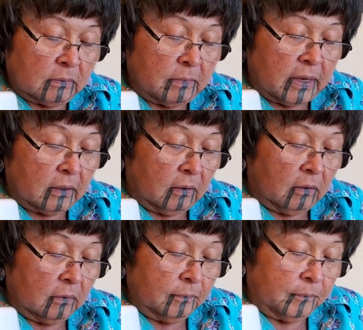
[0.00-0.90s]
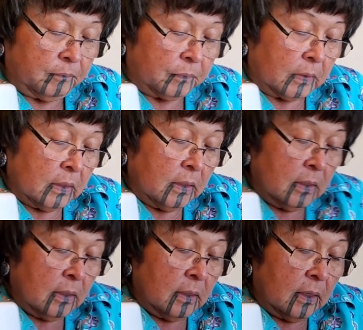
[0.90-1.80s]
metal
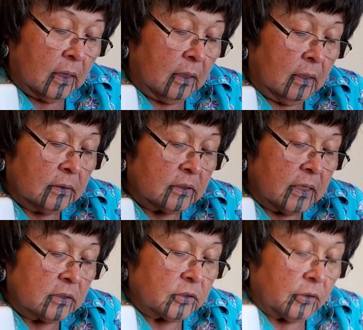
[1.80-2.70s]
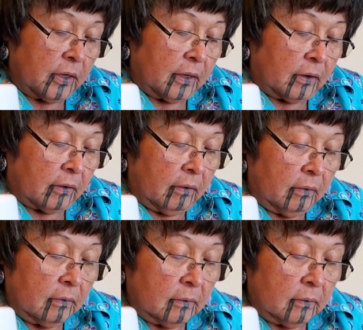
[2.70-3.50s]
in the center here.